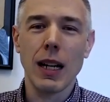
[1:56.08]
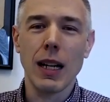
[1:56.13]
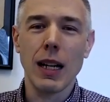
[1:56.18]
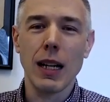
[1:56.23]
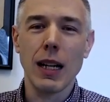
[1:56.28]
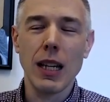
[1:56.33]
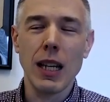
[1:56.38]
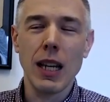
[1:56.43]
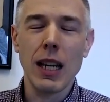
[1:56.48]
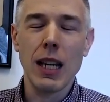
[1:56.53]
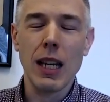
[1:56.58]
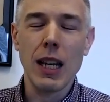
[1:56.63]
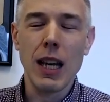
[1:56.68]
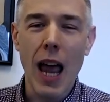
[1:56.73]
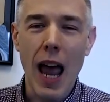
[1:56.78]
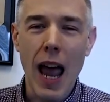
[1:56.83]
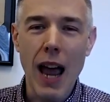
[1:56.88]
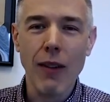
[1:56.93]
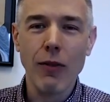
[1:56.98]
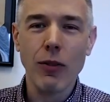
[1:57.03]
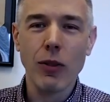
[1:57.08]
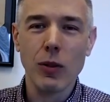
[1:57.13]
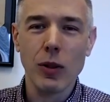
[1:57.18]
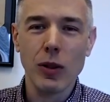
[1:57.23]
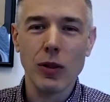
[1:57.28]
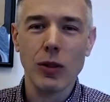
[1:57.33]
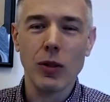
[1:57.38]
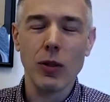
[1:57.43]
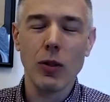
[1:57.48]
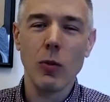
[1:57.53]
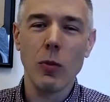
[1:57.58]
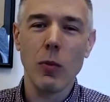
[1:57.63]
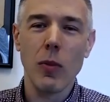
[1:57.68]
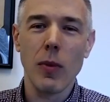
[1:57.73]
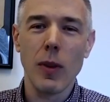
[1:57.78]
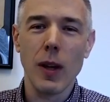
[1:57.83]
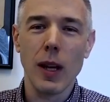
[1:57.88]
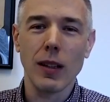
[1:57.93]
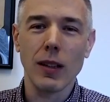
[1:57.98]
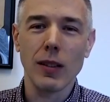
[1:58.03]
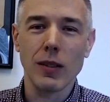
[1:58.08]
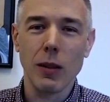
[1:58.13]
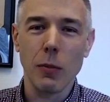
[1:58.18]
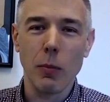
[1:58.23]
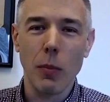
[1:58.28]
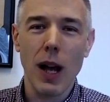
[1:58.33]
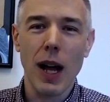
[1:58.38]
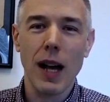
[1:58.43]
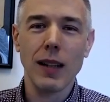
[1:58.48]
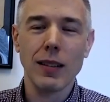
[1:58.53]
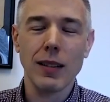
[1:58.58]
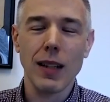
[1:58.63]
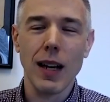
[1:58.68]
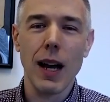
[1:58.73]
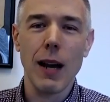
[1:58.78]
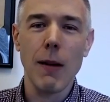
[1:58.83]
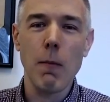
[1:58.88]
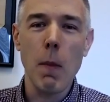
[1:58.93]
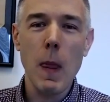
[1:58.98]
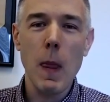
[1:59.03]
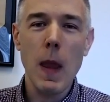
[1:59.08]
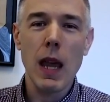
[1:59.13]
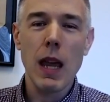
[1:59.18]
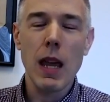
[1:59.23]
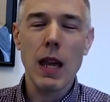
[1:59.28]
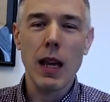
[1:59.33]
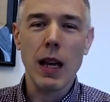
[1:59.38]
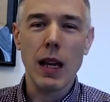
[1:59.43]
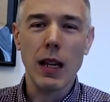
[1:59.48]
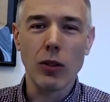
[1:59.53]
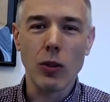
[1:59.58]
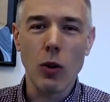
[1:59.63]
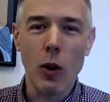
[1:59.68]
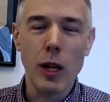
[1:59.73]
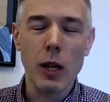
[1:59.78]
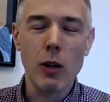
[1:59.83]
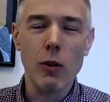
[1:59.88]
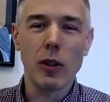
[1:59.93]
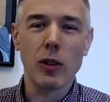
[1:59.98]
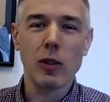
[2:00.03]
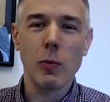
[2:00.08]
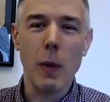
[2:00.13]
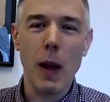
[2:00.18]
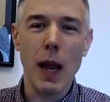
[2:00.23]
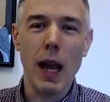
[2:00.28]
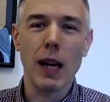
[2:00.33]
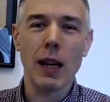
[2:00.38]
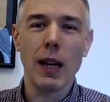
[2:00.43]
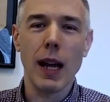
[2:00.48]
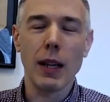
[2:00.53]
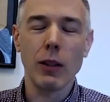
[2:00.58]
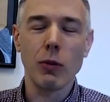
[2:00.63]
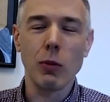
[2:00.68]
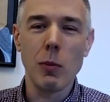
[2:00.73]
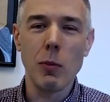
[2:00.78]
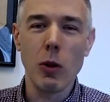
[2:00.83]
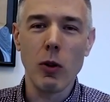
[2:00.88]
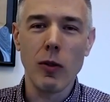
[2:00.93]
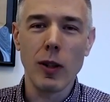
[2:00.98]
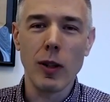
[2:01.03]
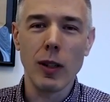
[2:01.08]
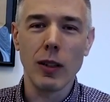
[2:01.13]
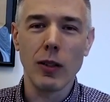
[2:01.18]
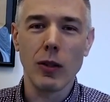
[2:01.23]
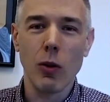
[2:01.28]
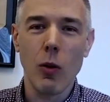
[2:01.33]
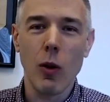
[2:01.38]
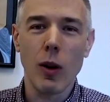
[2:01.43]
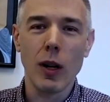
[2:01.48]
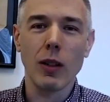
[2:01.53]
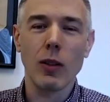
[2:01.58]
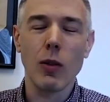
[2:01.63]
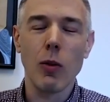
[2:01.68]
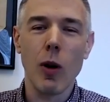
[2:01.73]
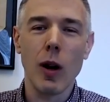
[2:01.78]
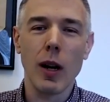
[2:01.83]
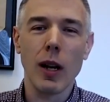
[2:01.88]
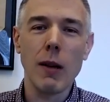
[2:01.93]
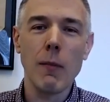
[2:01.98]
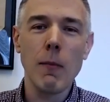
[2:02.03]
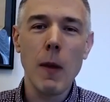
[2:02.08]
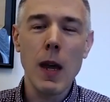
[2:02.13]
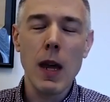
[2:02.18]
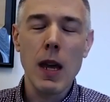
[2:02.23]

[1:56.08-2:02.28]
you have to assume that the supply side is going to expand as we move into 2020.